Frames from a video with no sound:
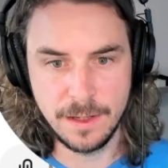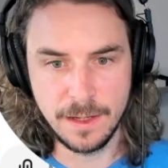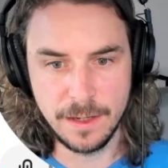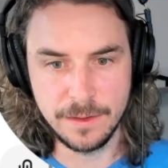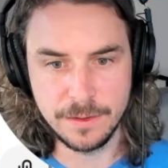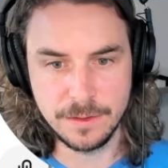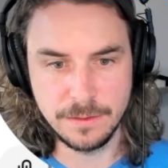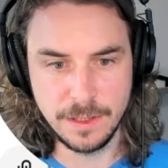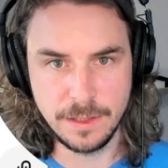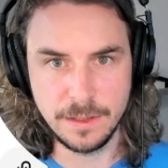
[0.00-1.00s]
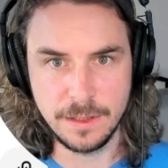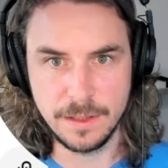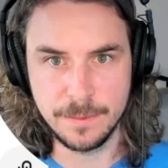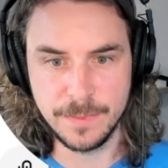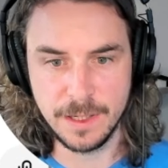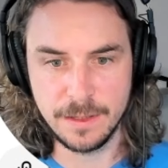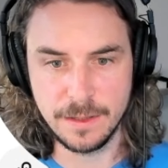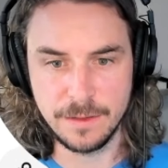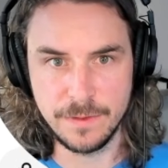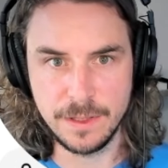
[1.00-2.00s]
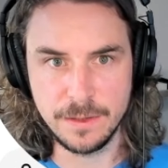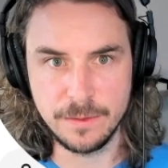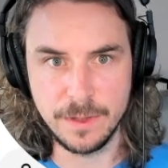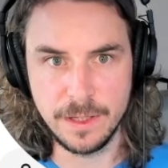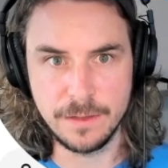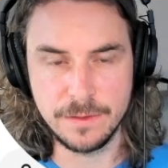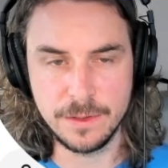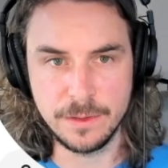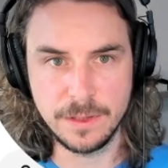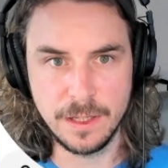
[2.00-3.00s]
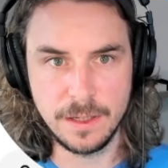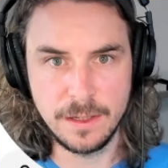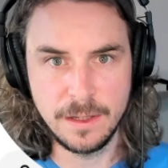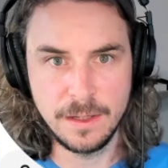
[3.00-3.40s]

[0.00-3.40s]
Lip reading: And there's a really kind of convenient way of doing that.